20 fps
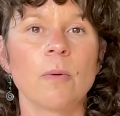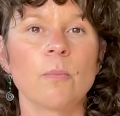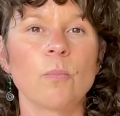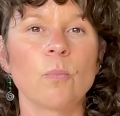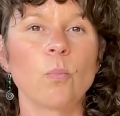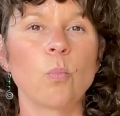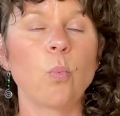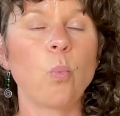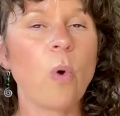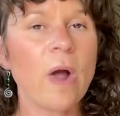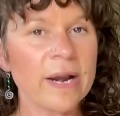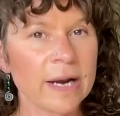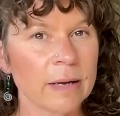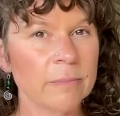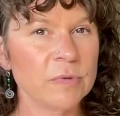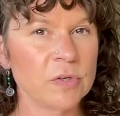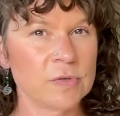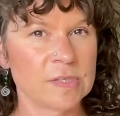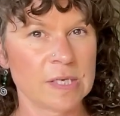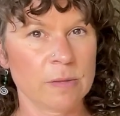when
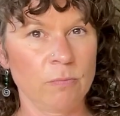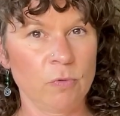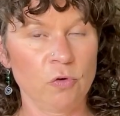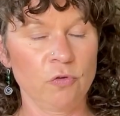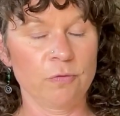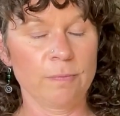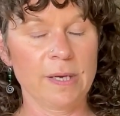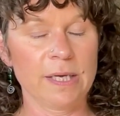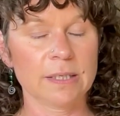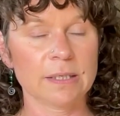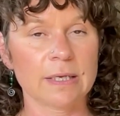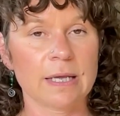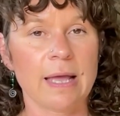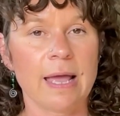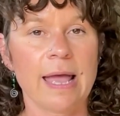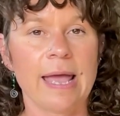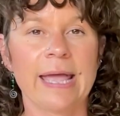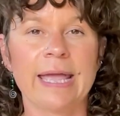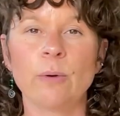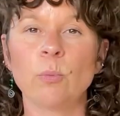I'm using movement.
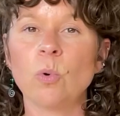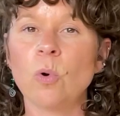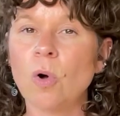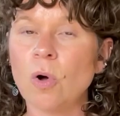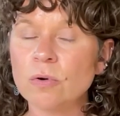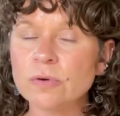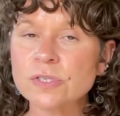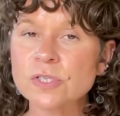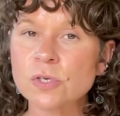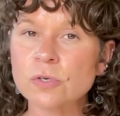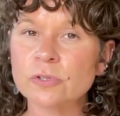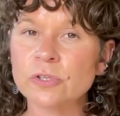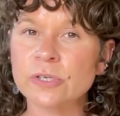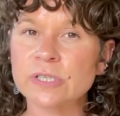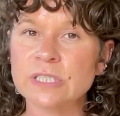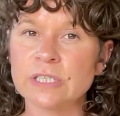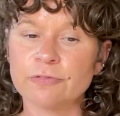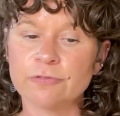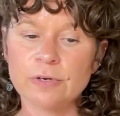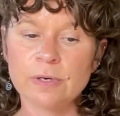It will also look
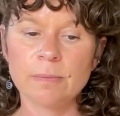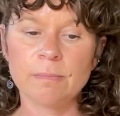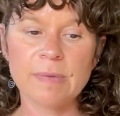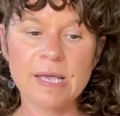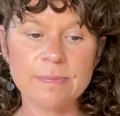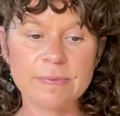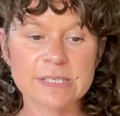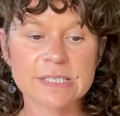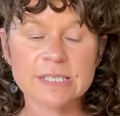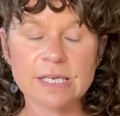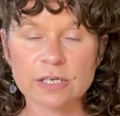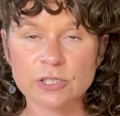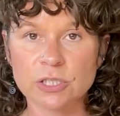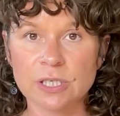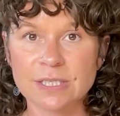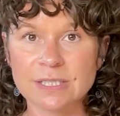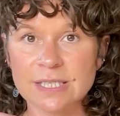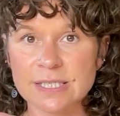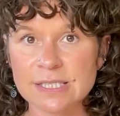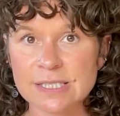different maybe
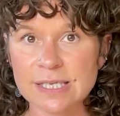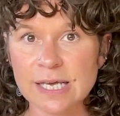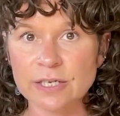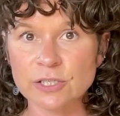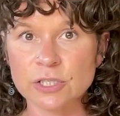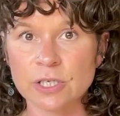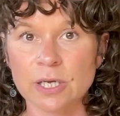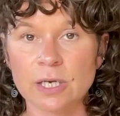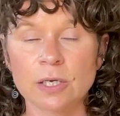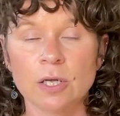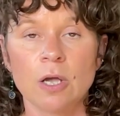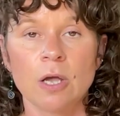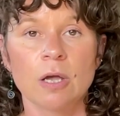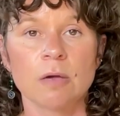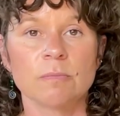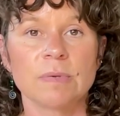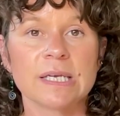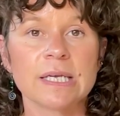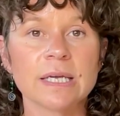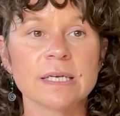session to session,
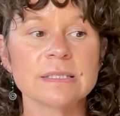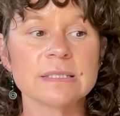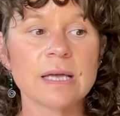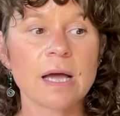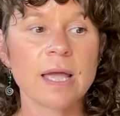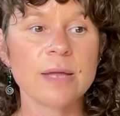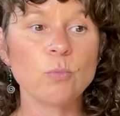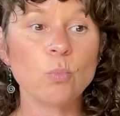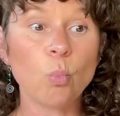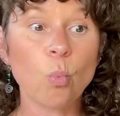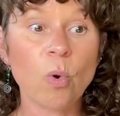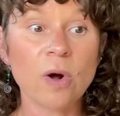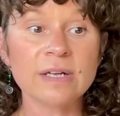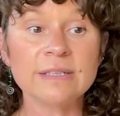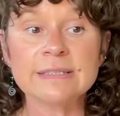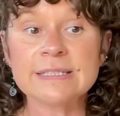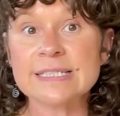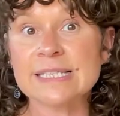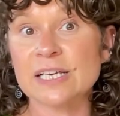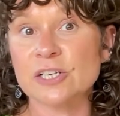because in
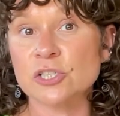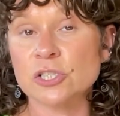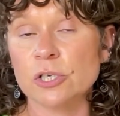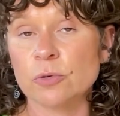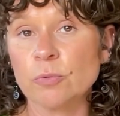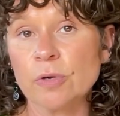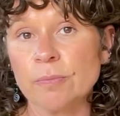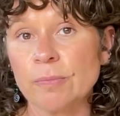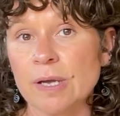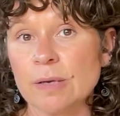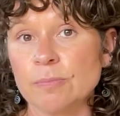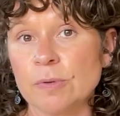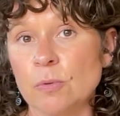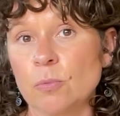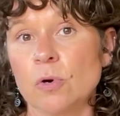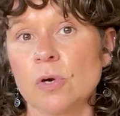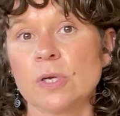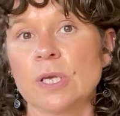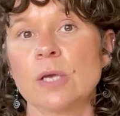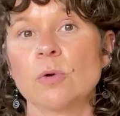one session we might be
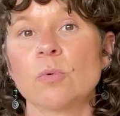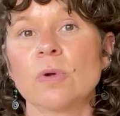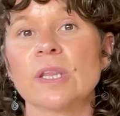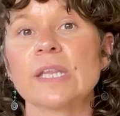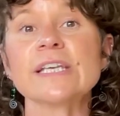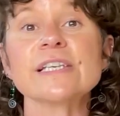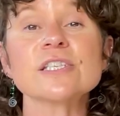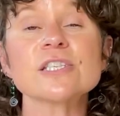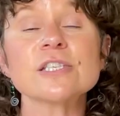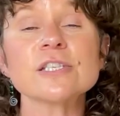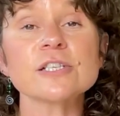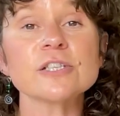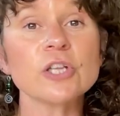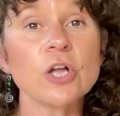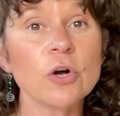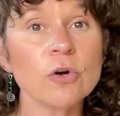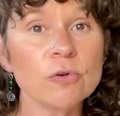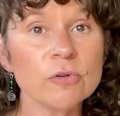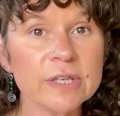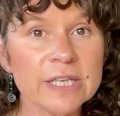working really
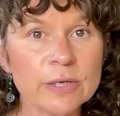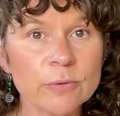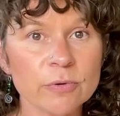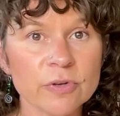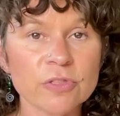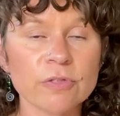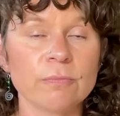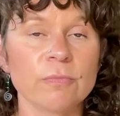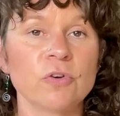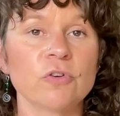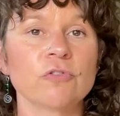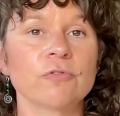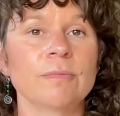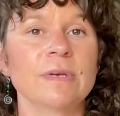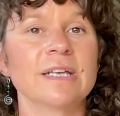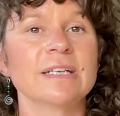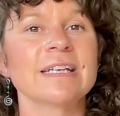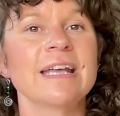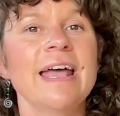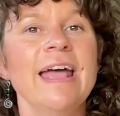slowly with
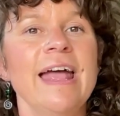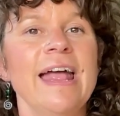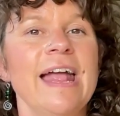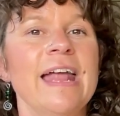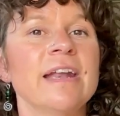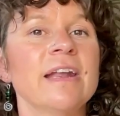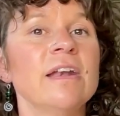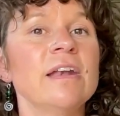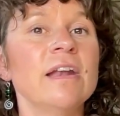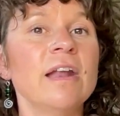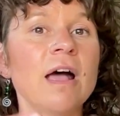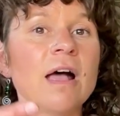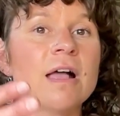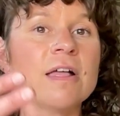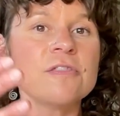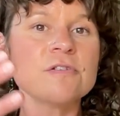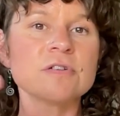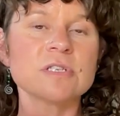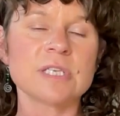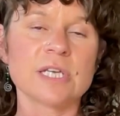movement, and
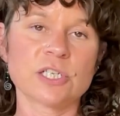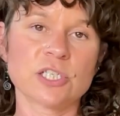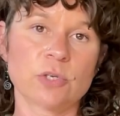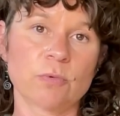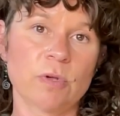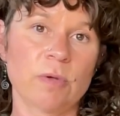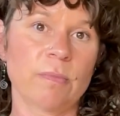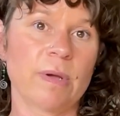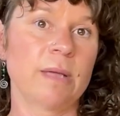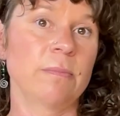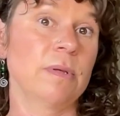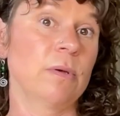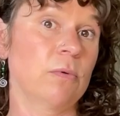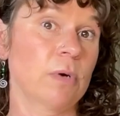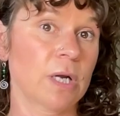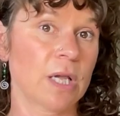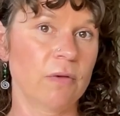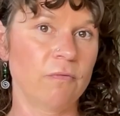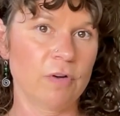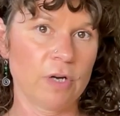another session we might be
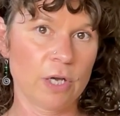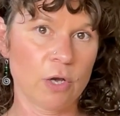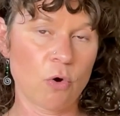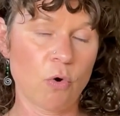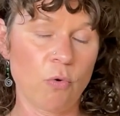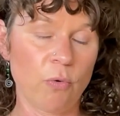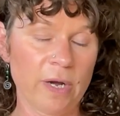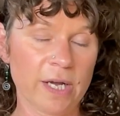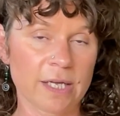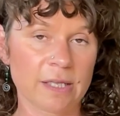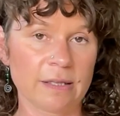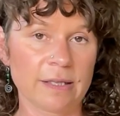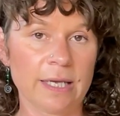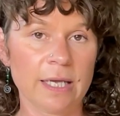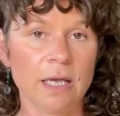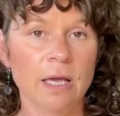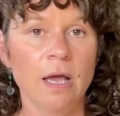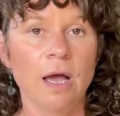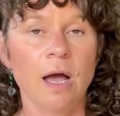working very quickly.